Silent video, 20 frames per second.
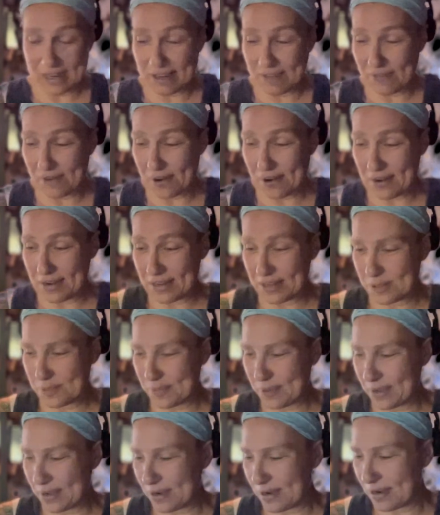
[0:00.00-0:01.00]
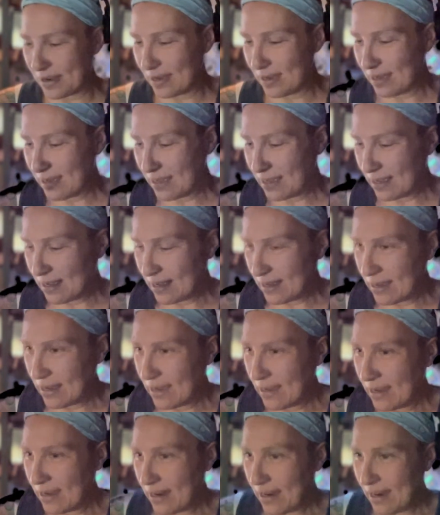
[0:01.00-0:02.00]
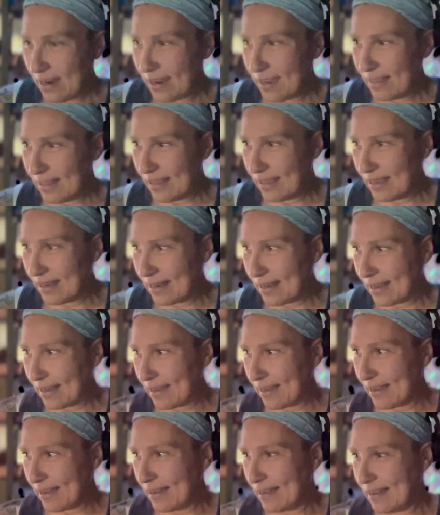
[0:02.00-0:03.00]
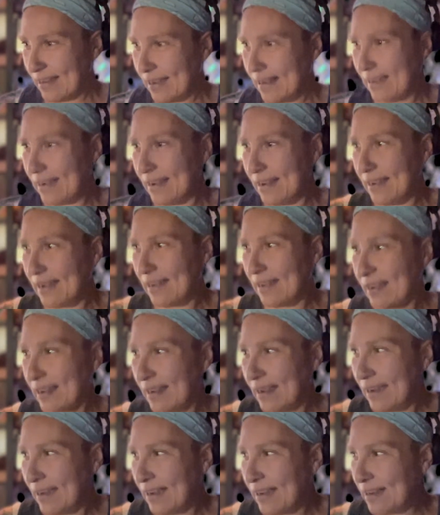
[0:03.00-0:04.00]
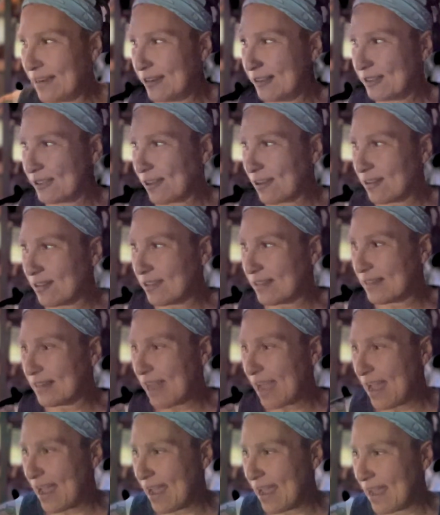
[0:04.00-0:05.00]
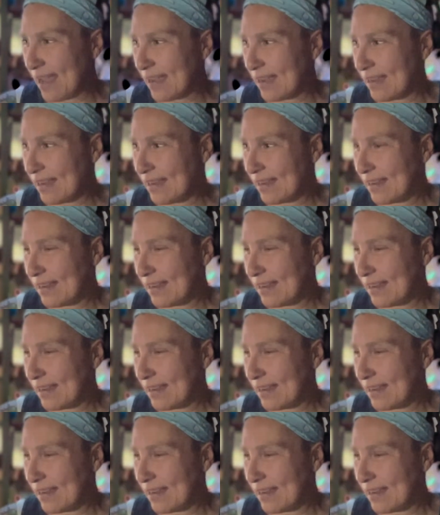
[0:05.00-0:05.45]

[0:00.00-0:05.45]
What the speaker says: give Artie his pill. And then, you know, start the day.